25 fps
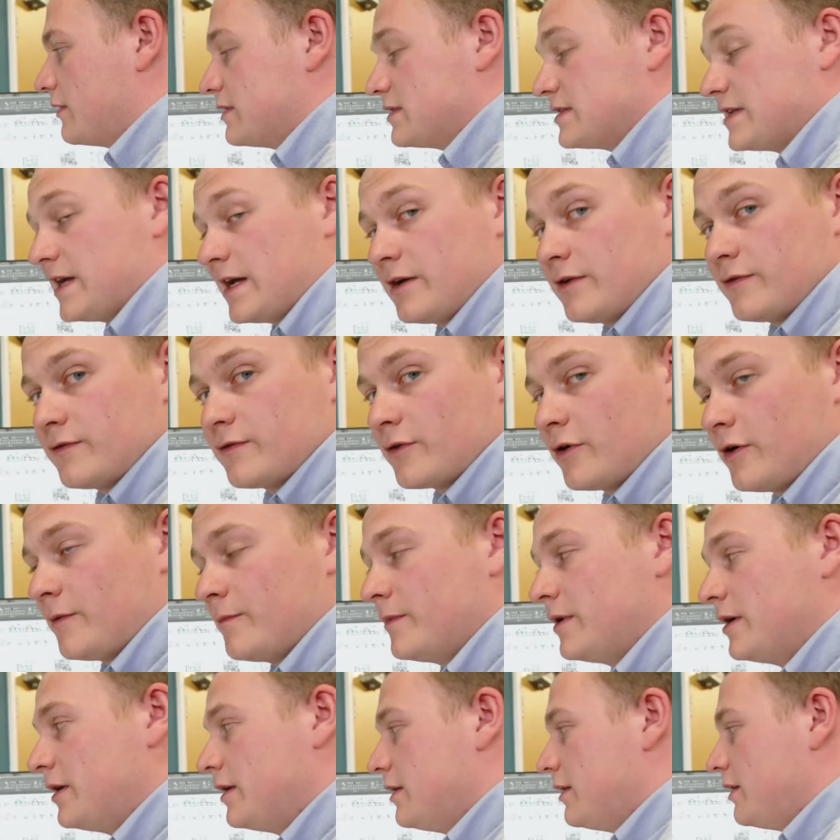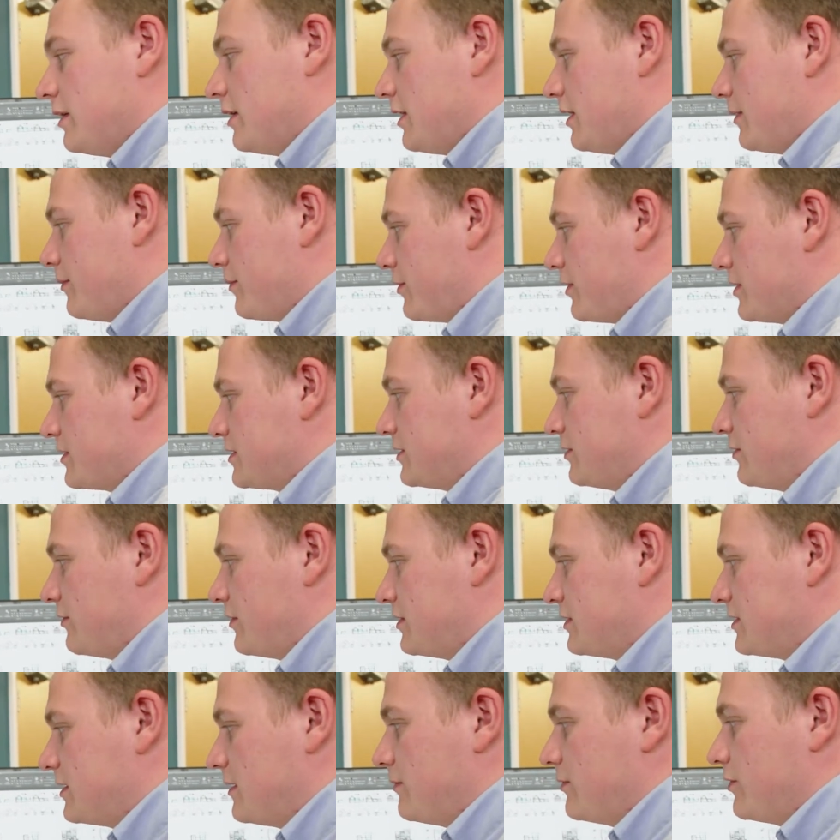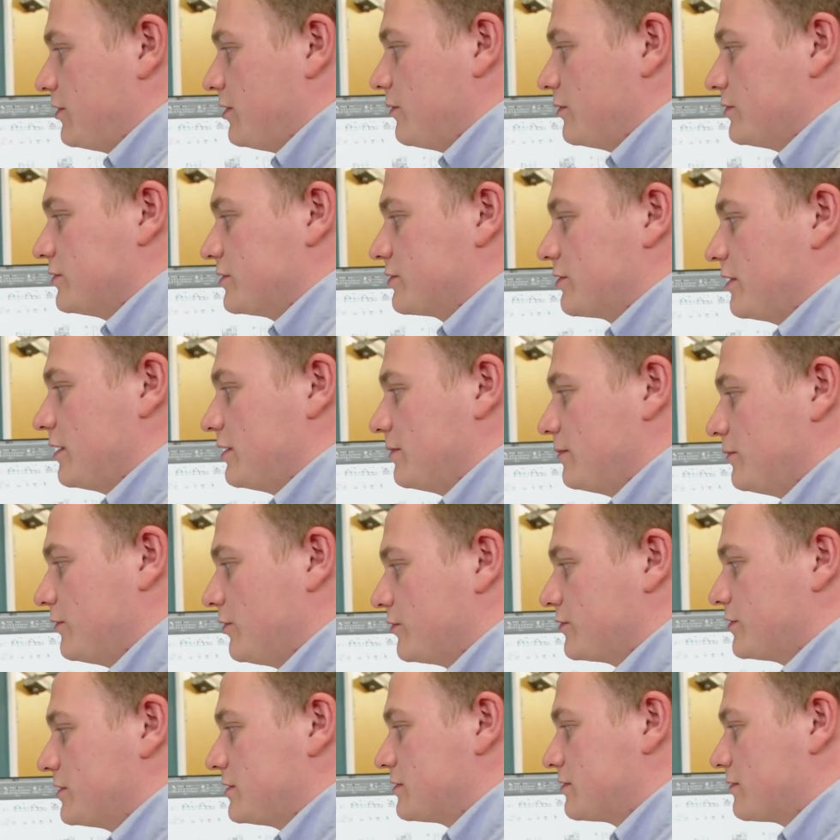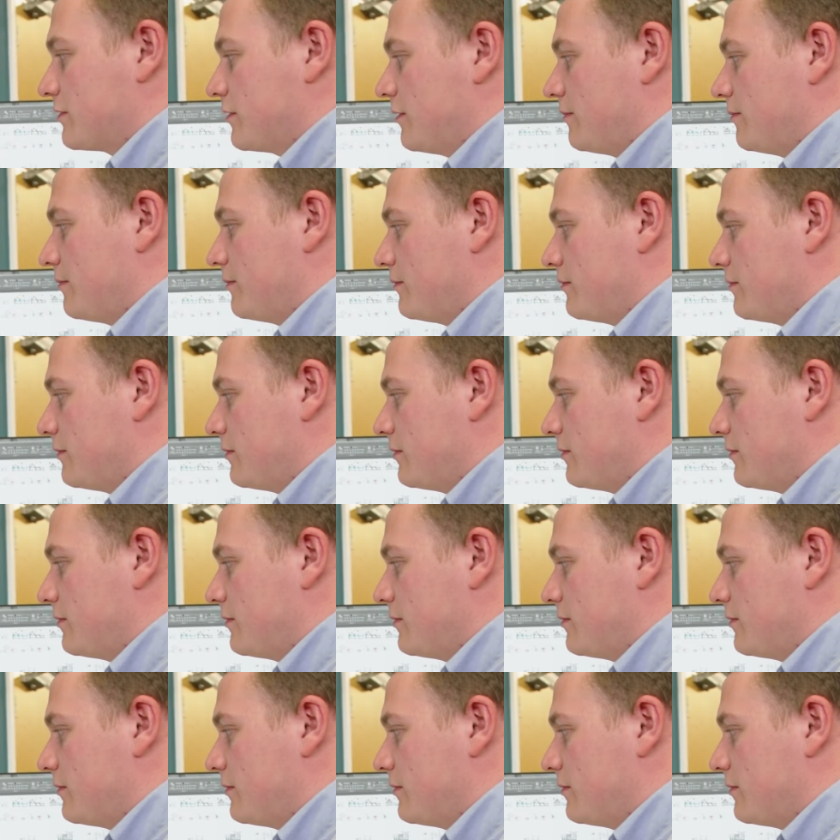tenon from and pressing on the timber that you want to create the mortise from.